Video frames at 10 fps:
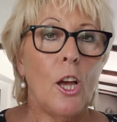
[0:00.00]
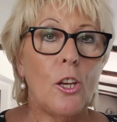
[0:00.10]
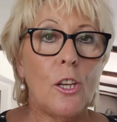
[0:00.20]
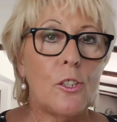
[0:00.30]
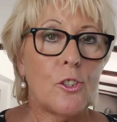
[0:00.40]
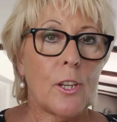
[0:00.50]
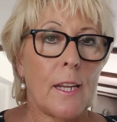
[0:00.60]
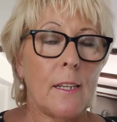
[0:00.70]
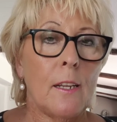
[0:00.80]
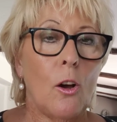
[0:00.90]

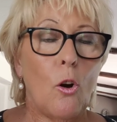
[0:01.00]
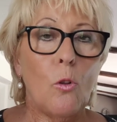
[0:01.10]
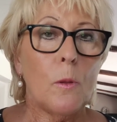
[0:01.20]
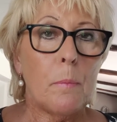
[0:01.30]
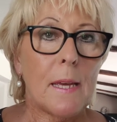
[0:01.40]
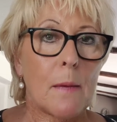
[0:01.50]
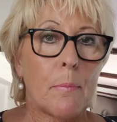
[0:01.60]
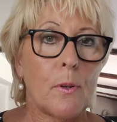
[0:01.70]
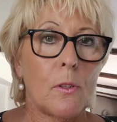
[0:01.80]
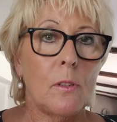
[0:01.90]
urging all the
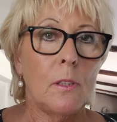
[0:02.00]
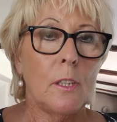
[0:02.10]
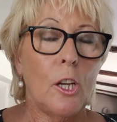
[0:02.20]
people